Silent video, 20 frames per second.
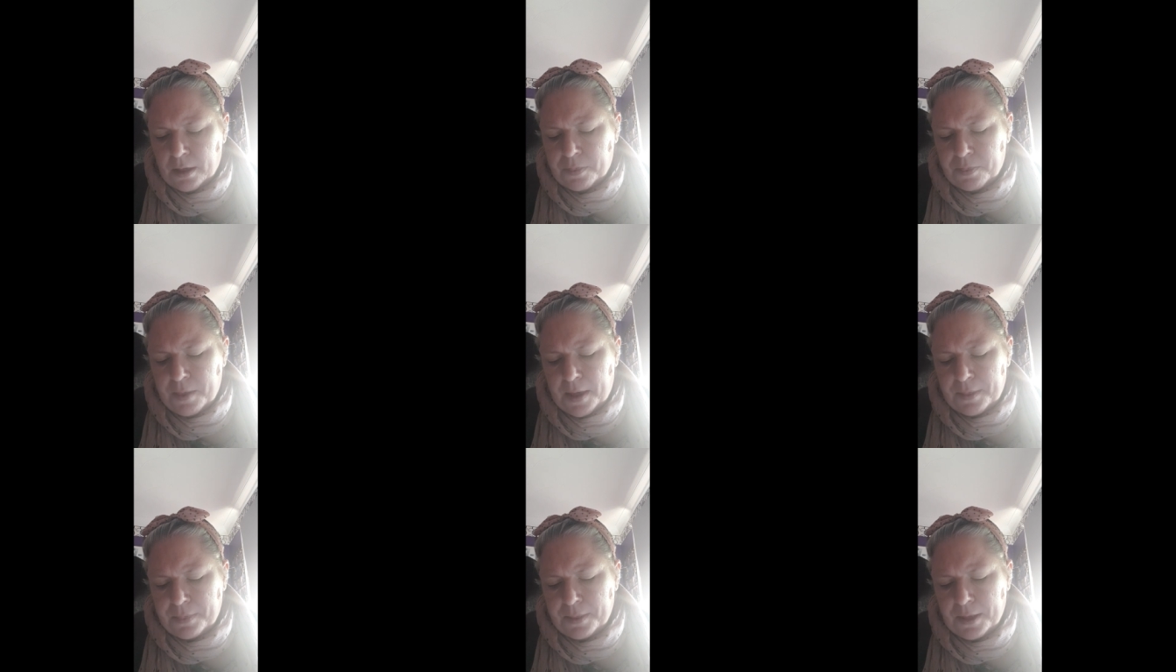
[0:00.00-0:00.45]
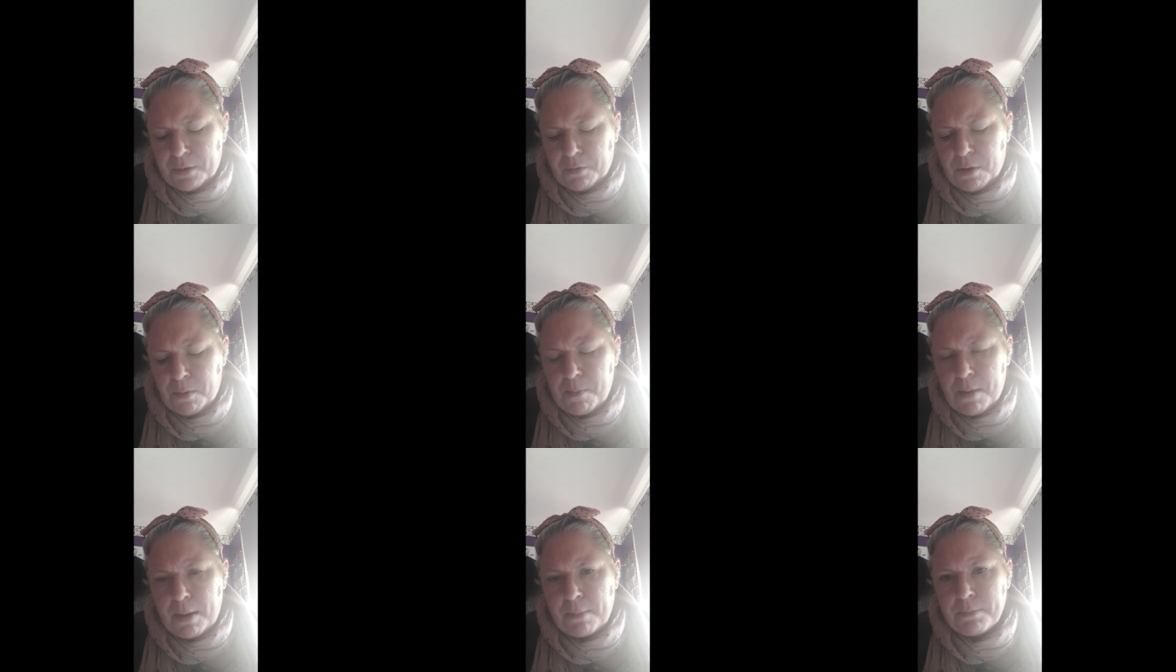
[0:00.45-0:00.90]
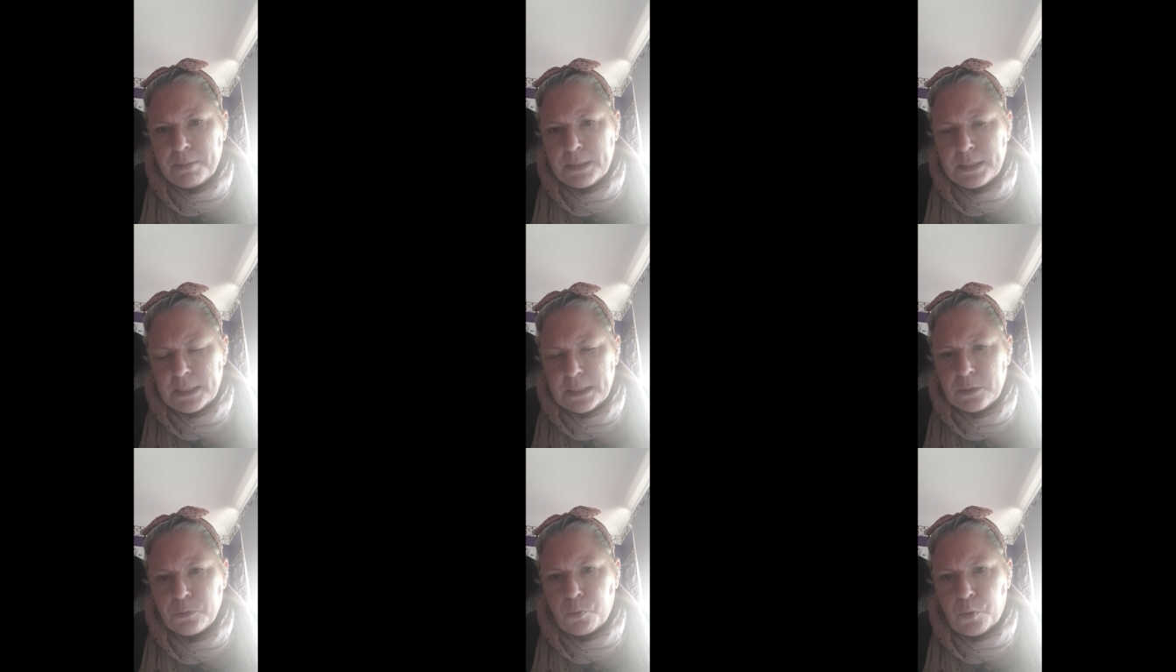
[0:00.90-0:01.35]
Then they
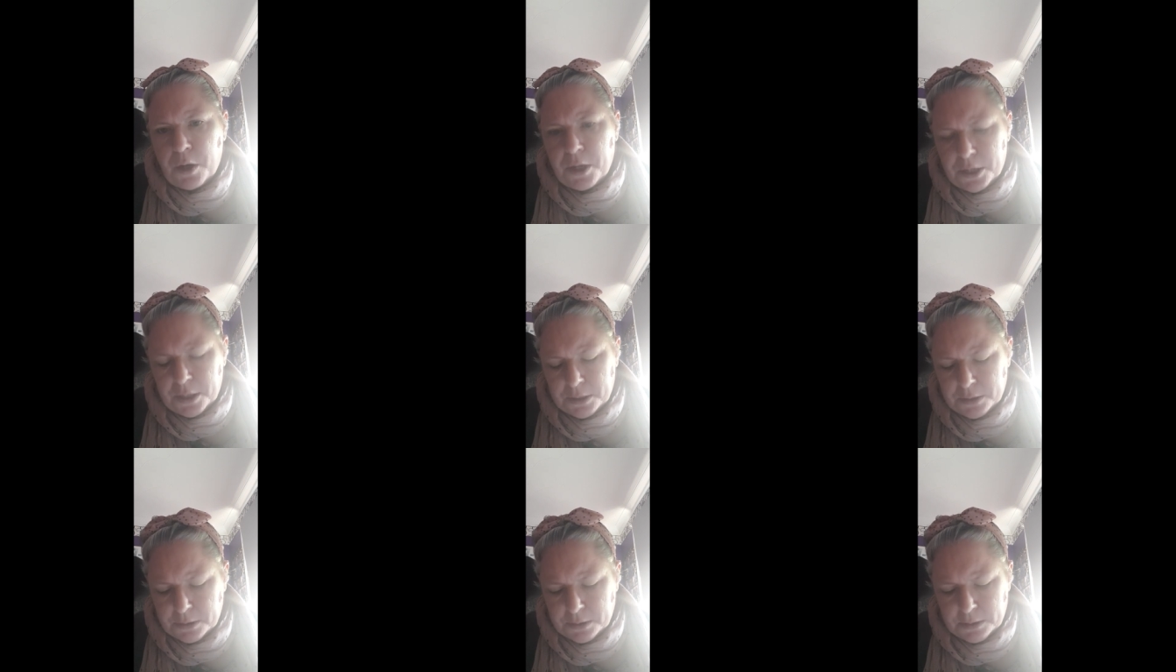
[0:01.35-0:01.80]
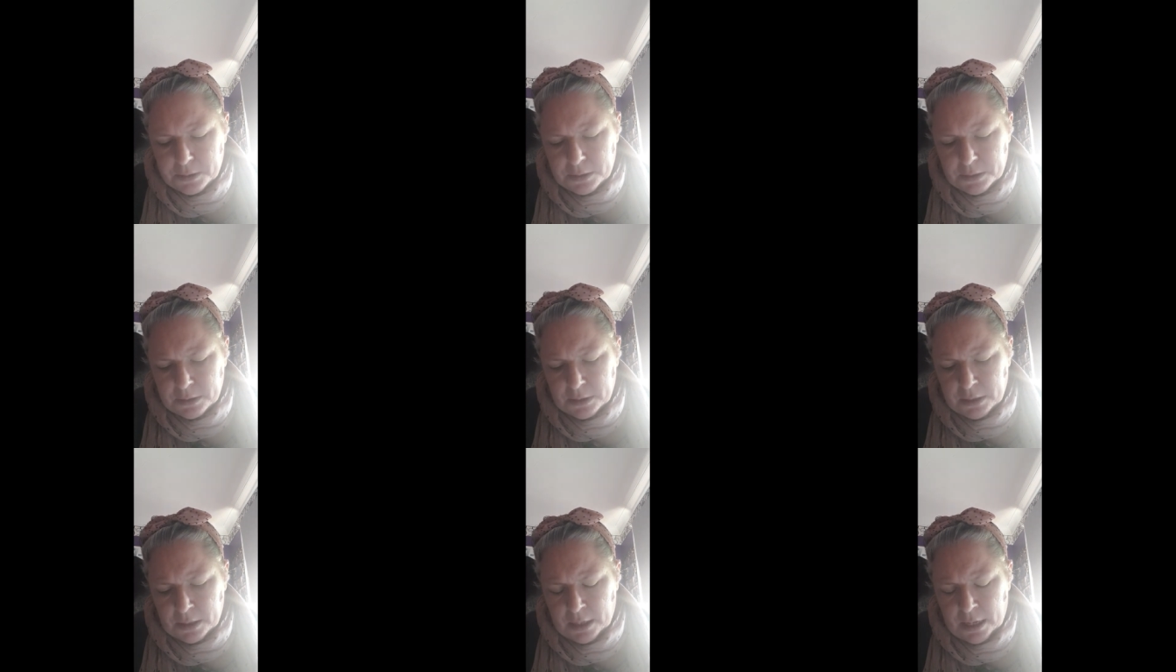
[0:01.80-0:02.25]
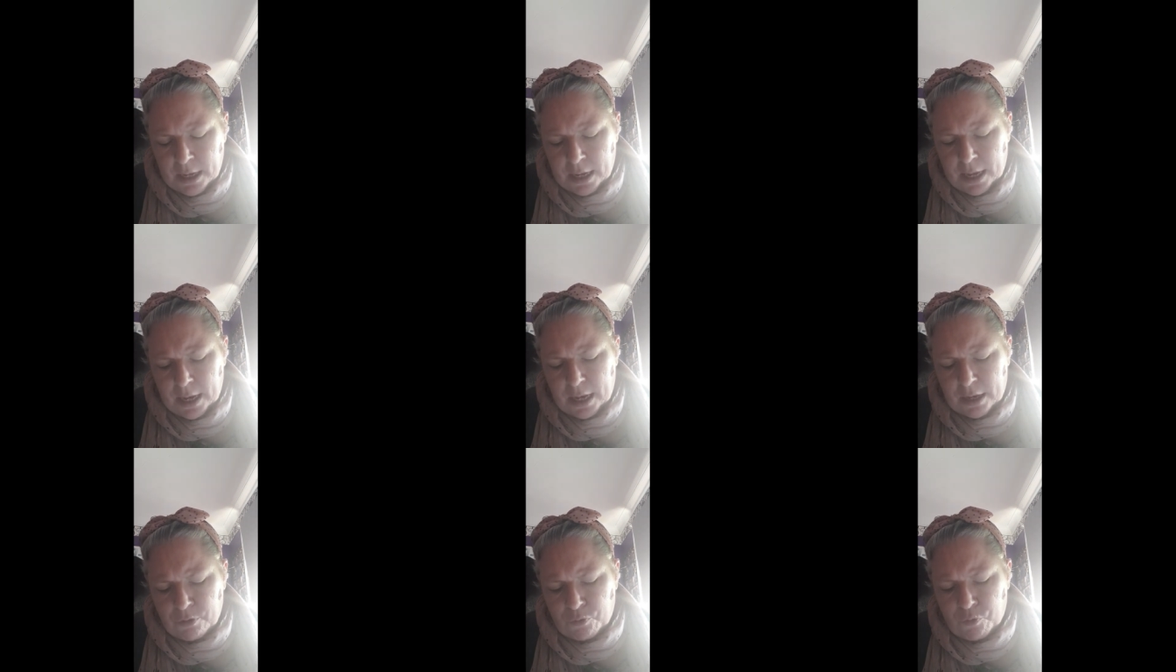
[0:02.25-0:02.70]
remembered his words
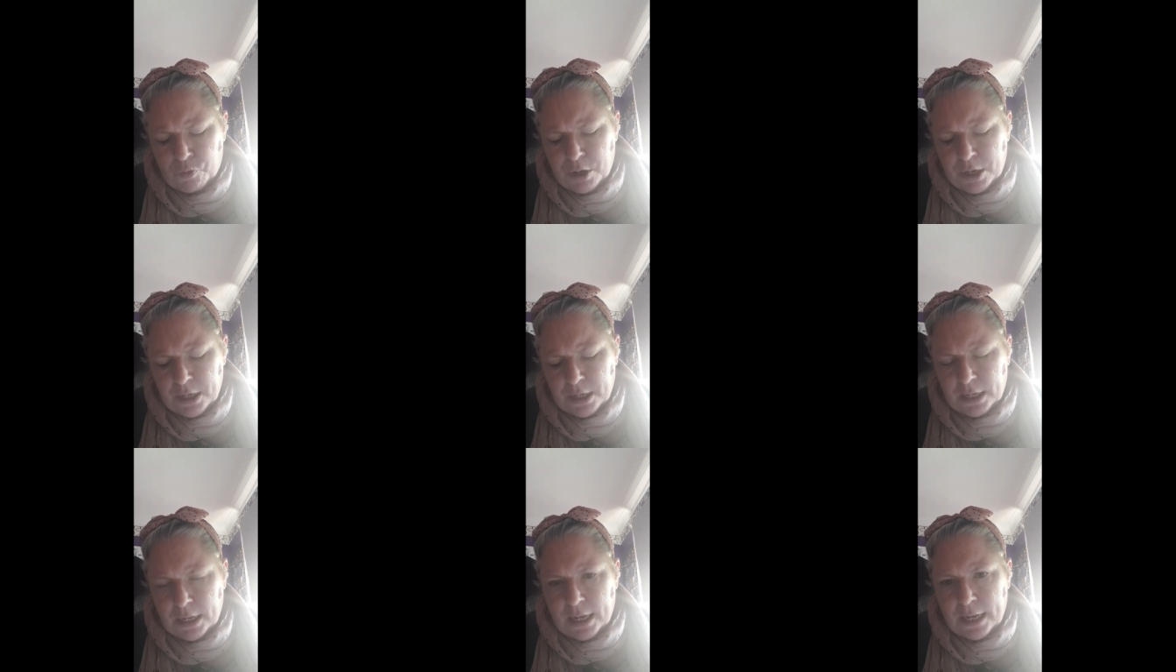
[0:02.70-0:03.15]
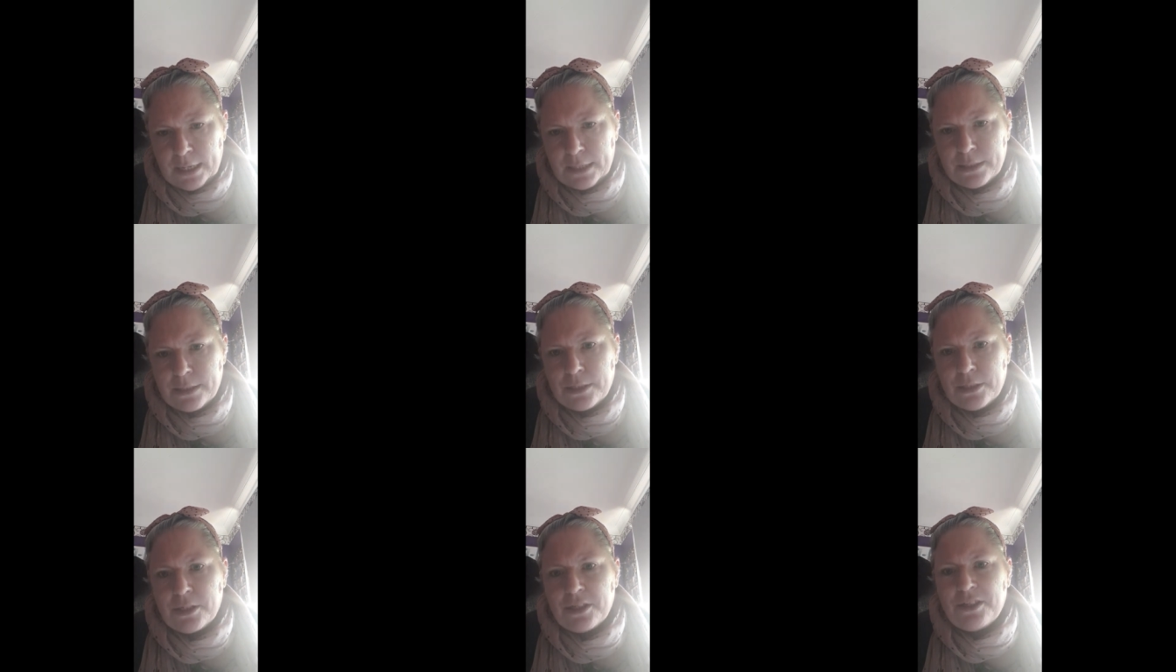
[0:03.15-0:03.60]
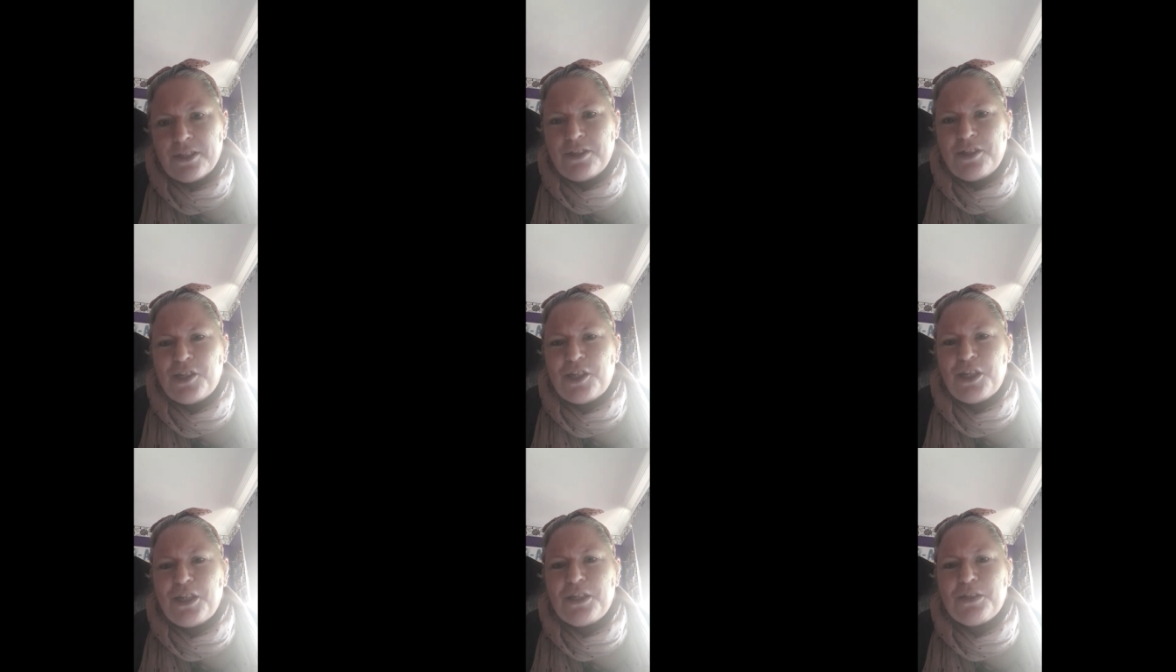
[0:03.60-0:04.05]
and realized
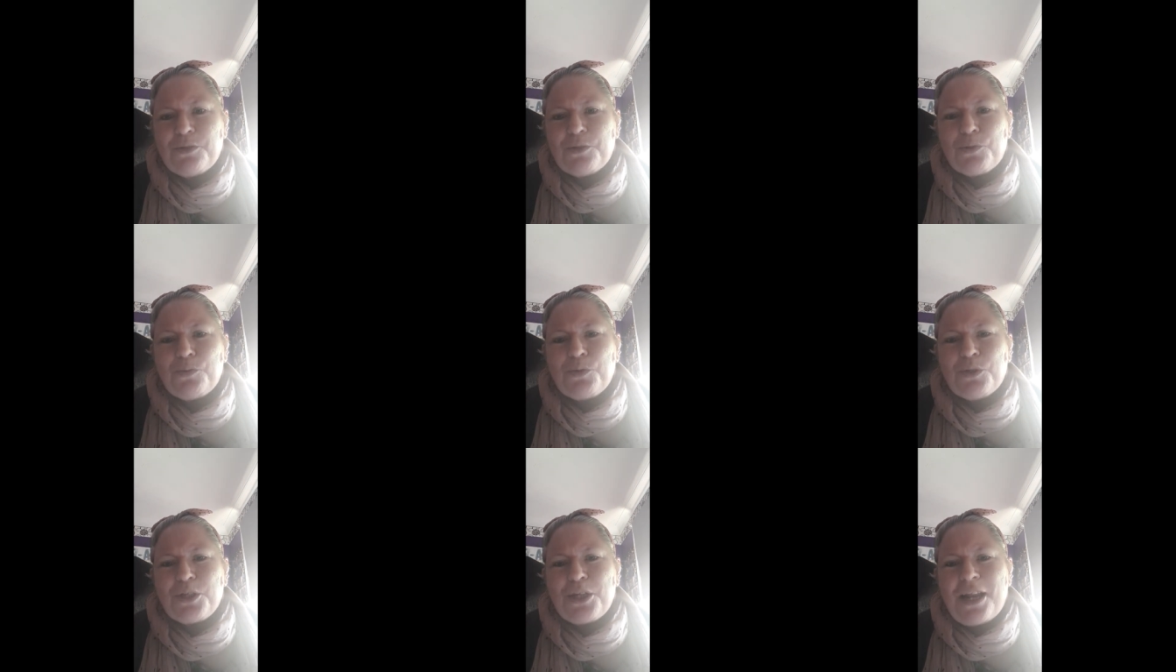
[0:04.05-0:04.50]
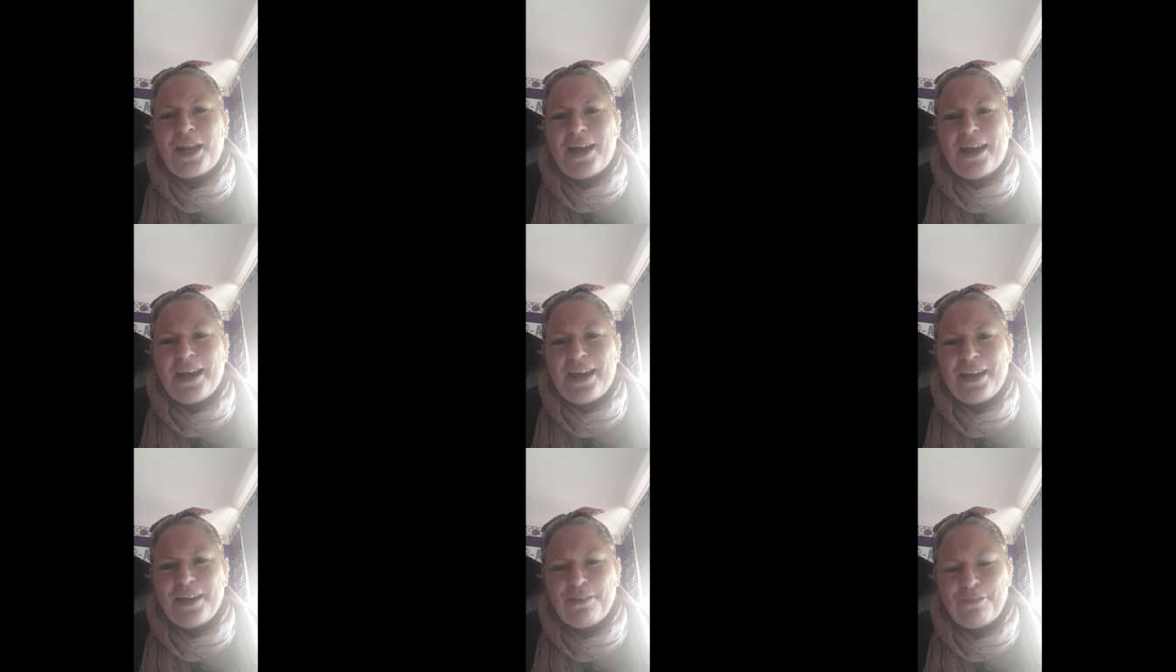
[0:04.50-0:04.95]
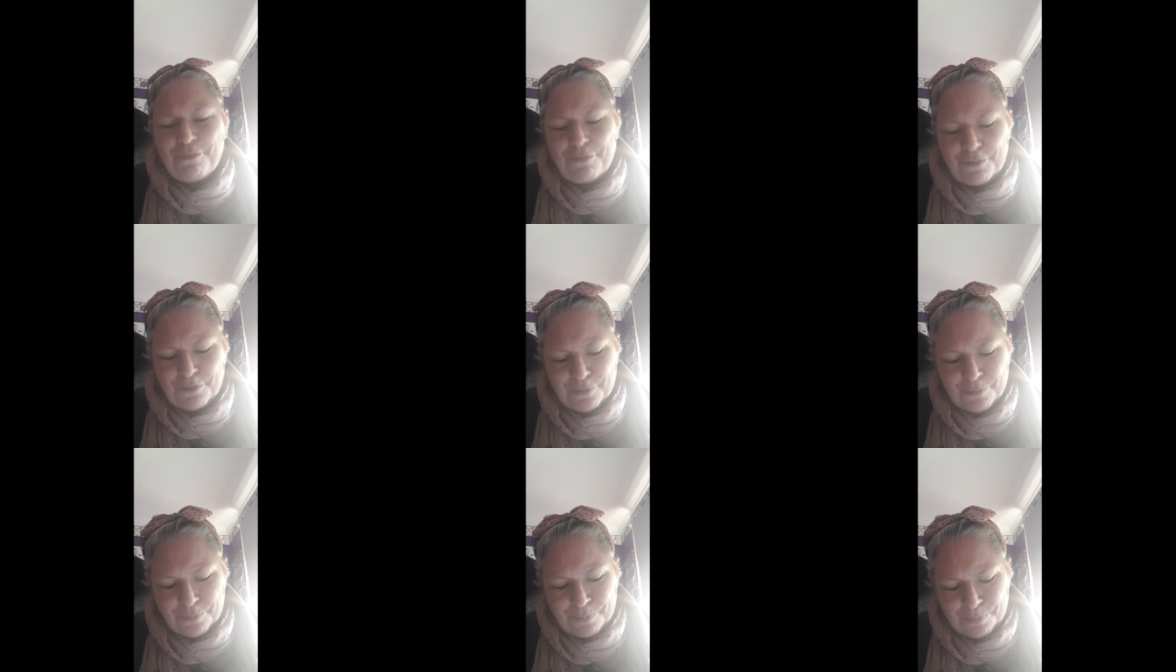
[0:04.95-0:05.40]
Jesus was alive.